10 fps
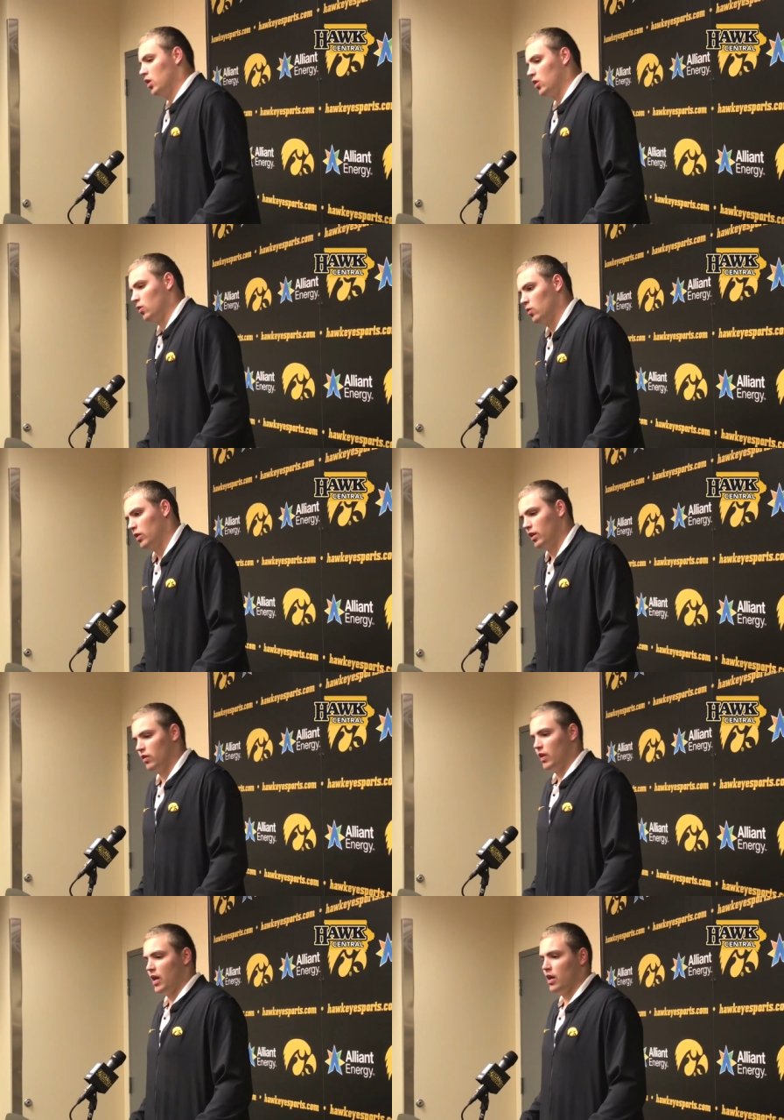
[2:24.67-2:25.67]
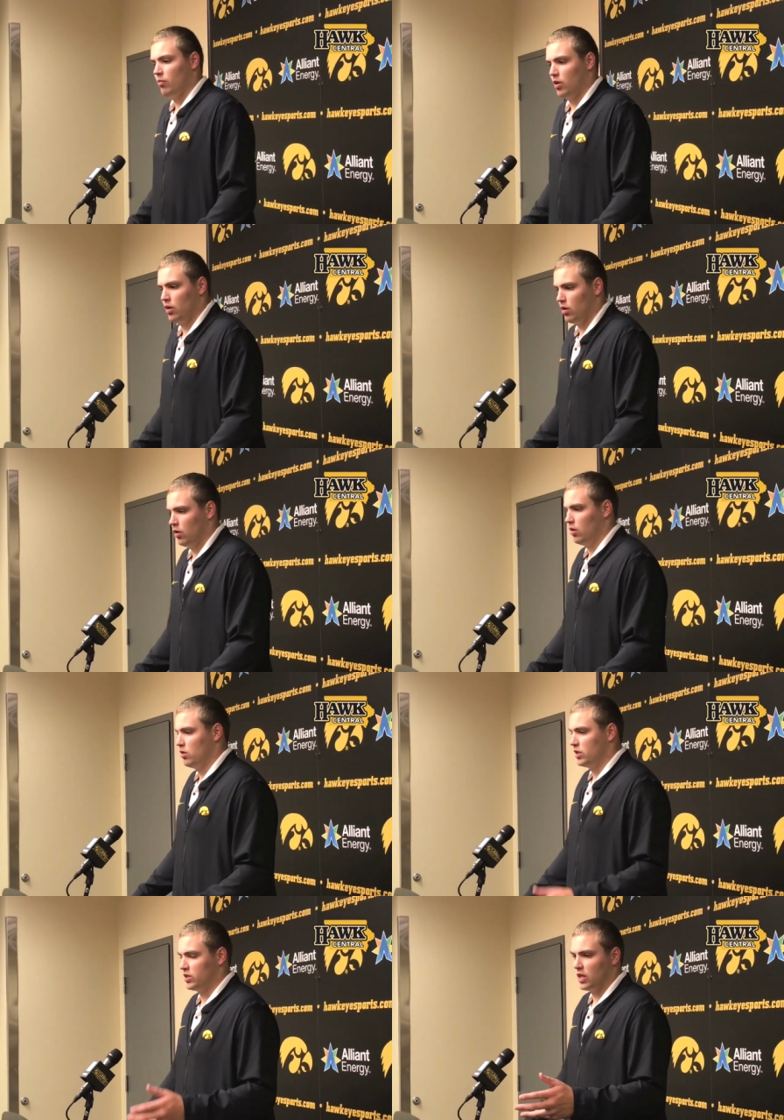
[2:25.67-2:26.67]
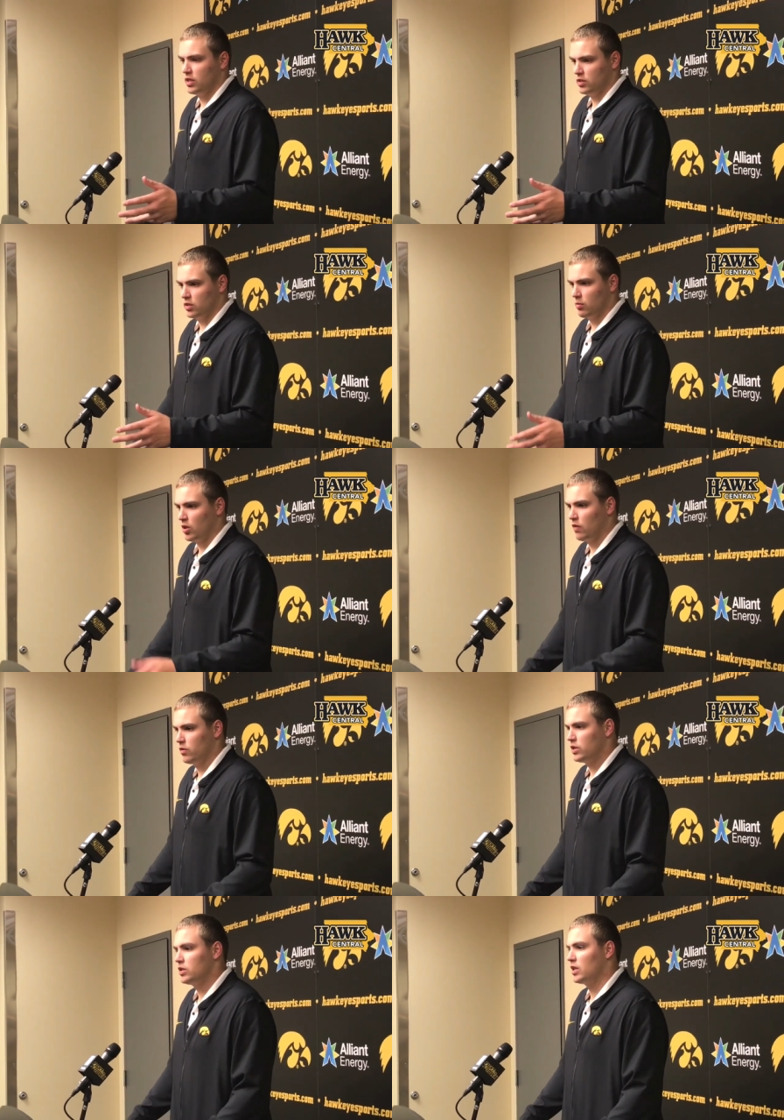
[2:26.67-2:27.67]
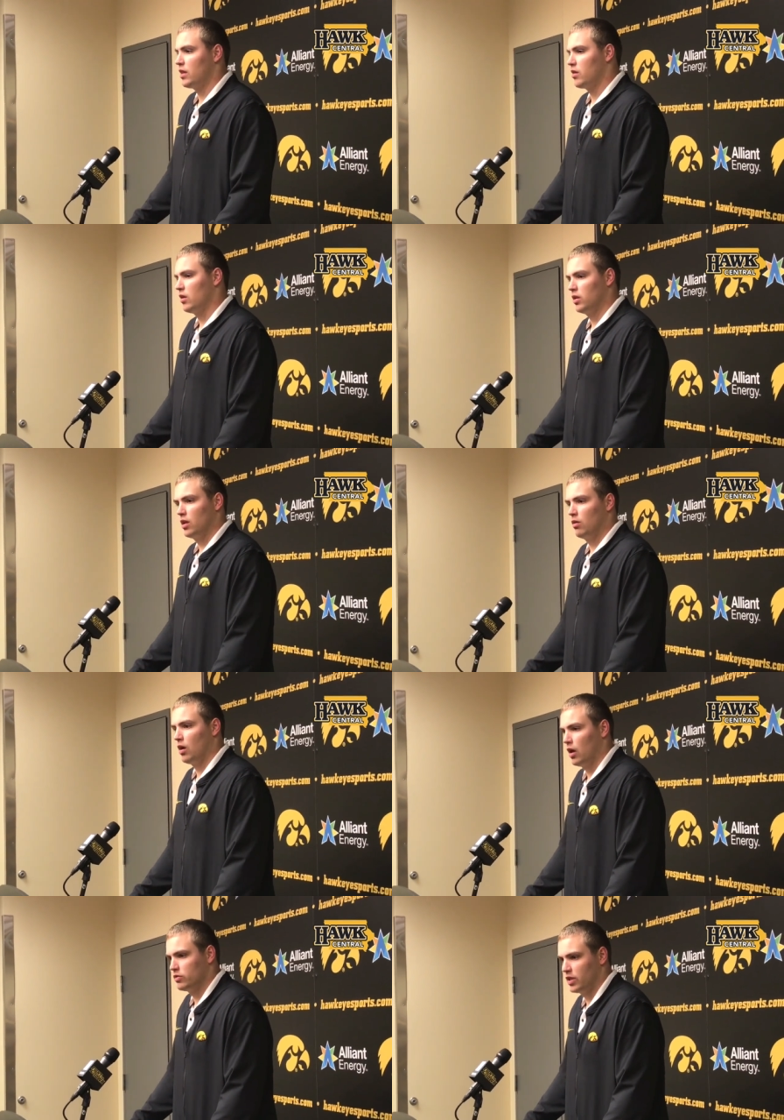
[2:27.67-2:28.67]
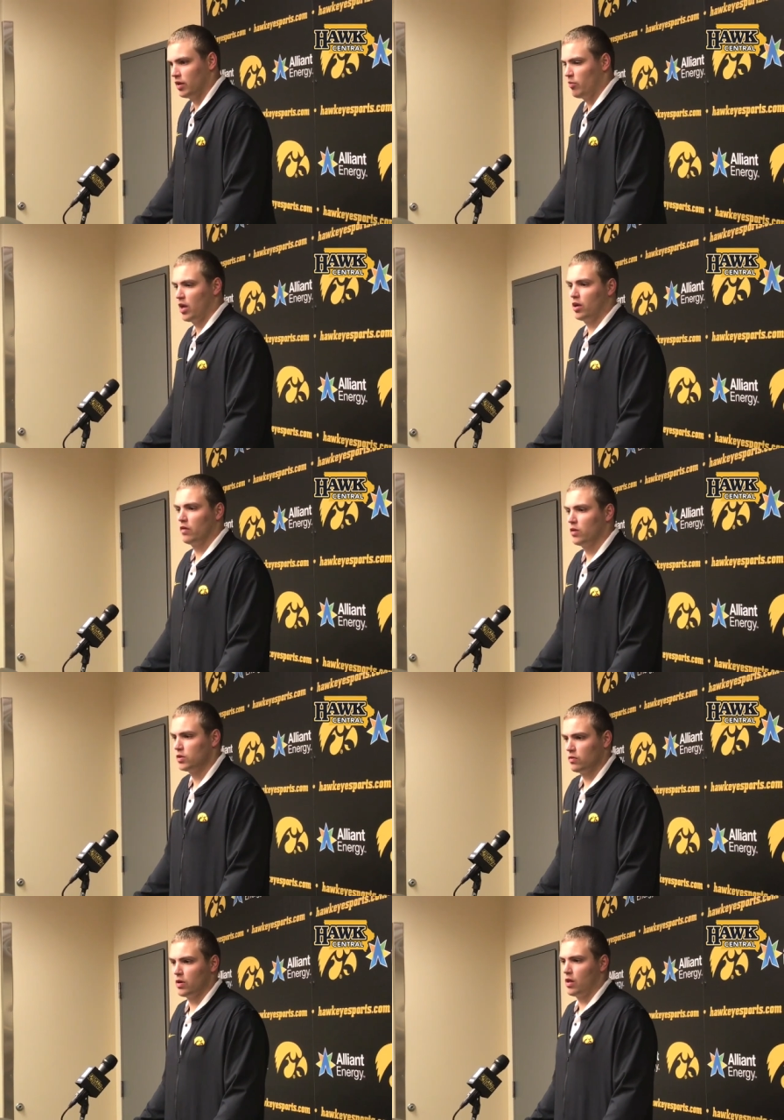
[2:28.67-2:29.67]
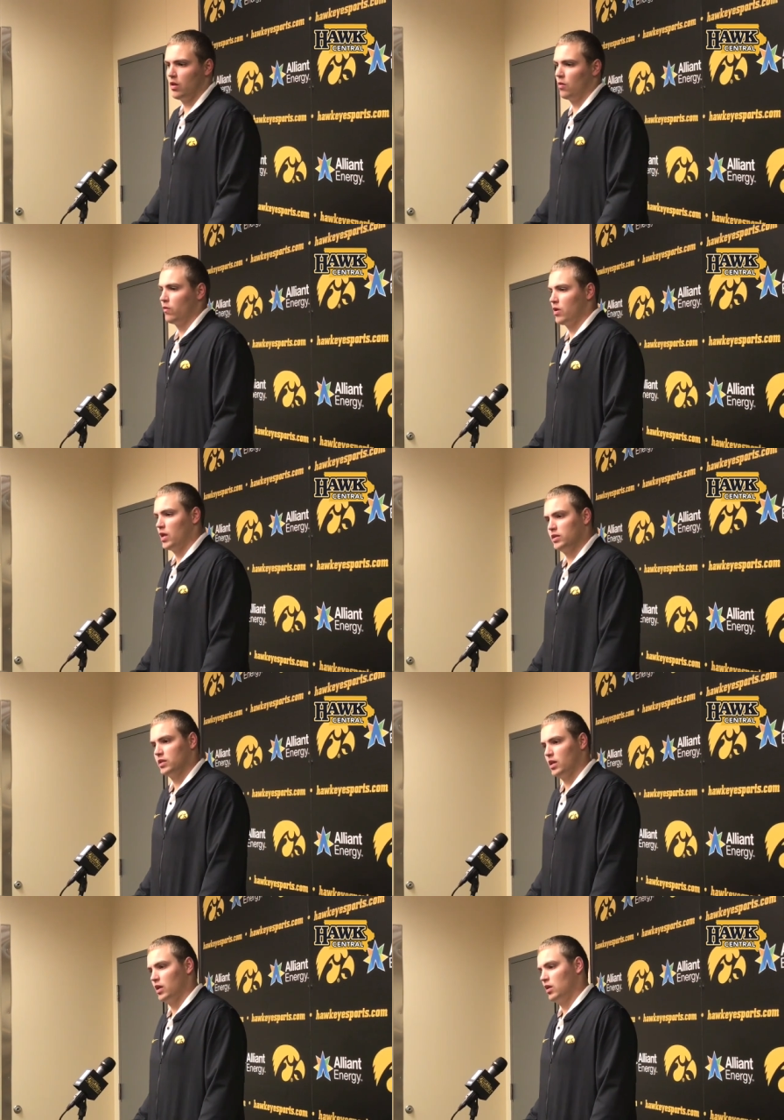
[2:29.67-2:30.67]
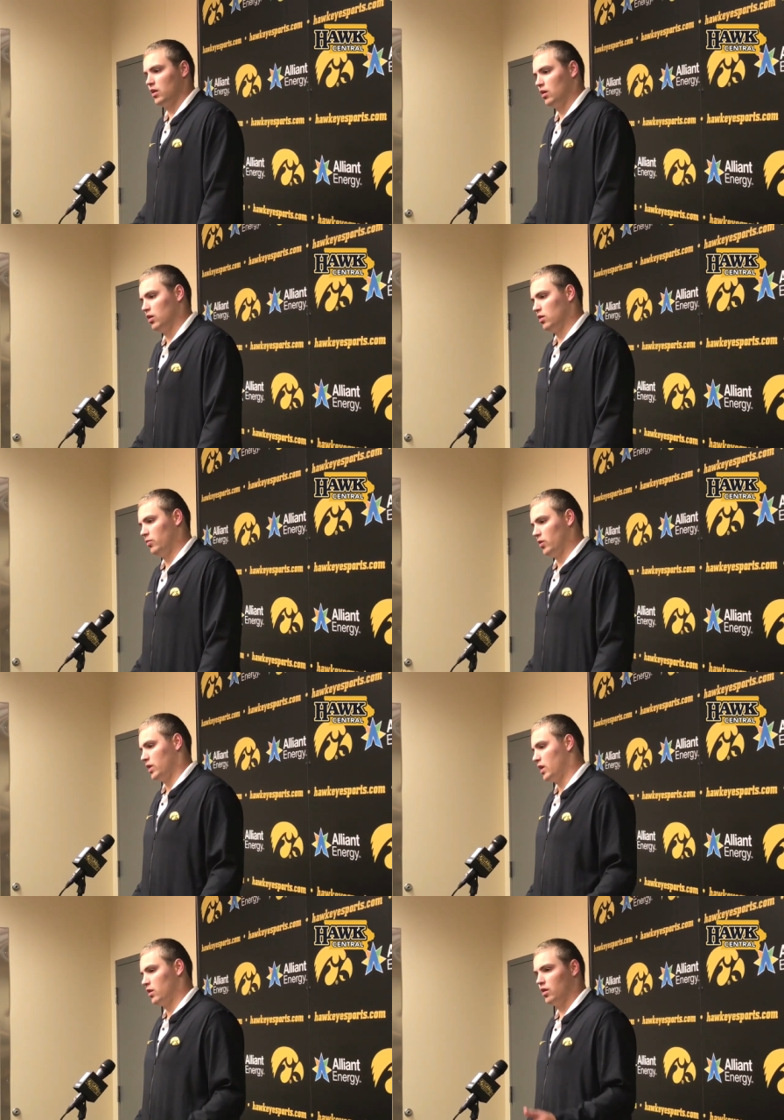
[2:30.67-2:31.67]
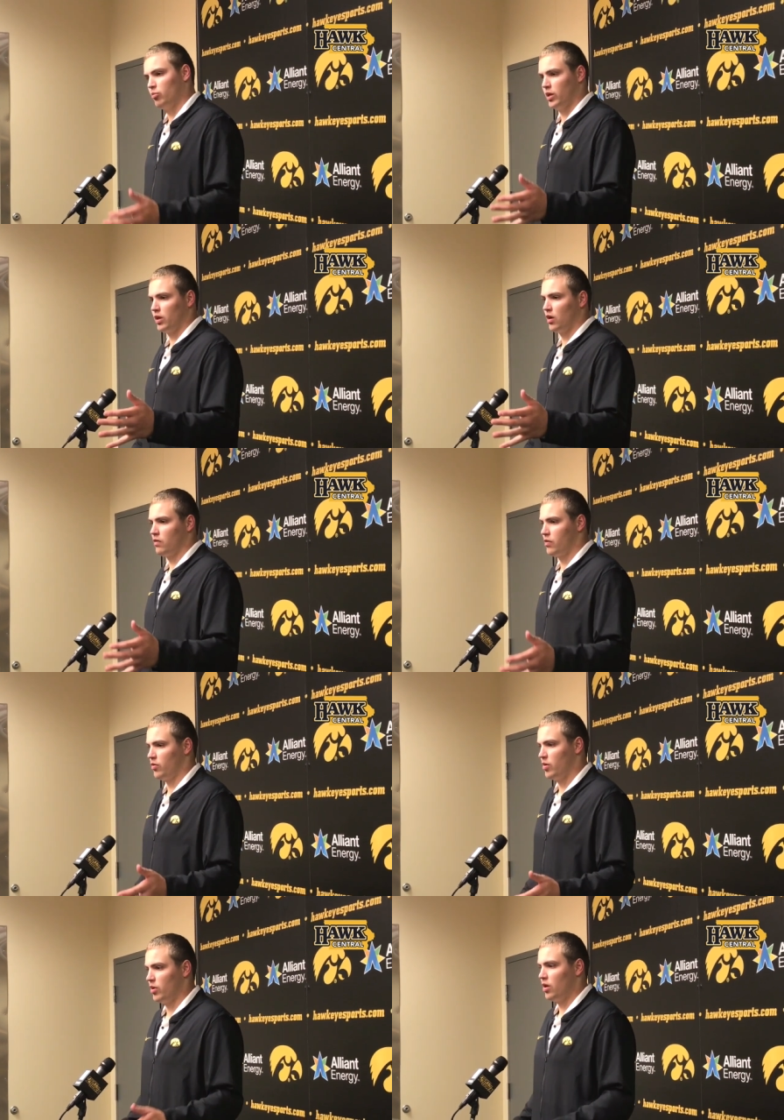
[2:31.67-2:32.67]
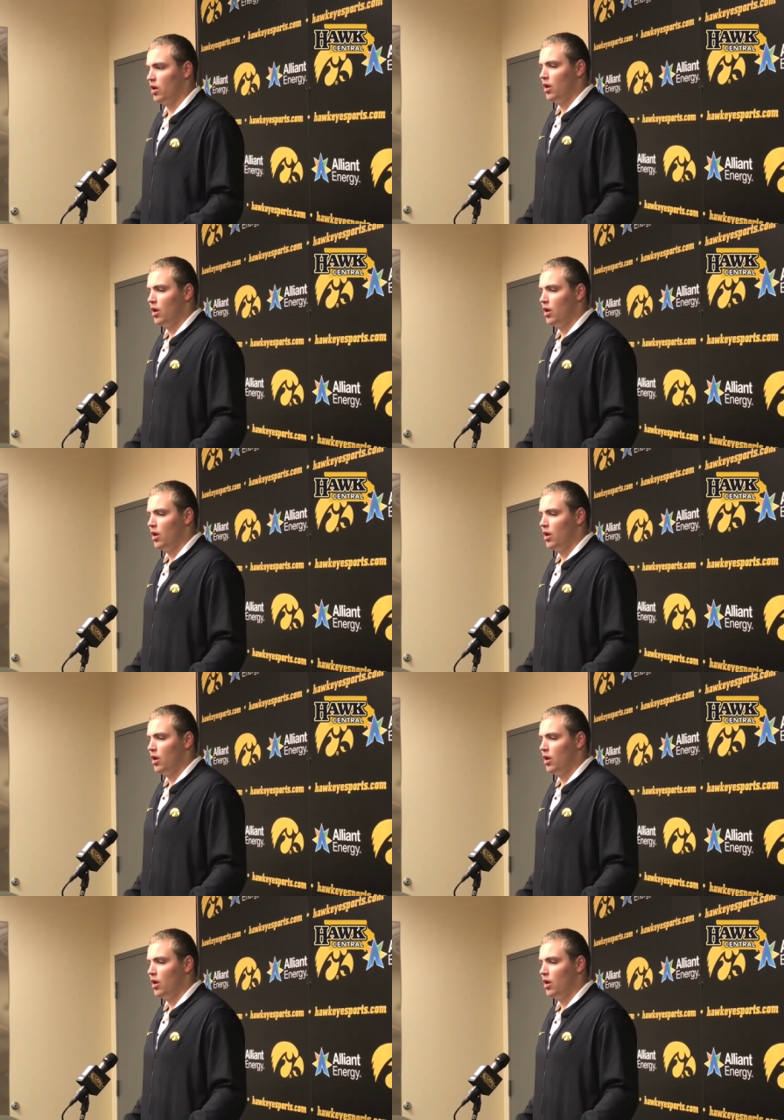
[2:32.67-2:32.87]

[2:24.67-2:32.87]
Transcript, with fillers: you know, they had been disguising some coverages. I thought that I was getting man coverage over to, over to that side. Um, you know, they ended up playing cover three, but